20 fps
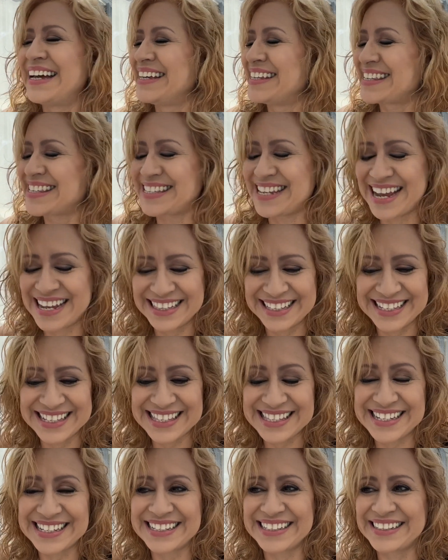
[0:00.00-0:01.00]
stainless
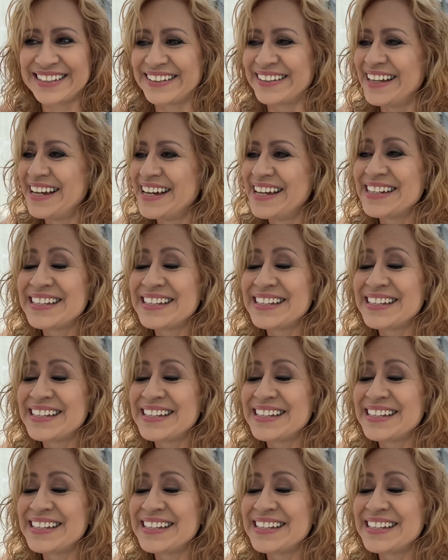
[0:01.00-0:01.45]
steel,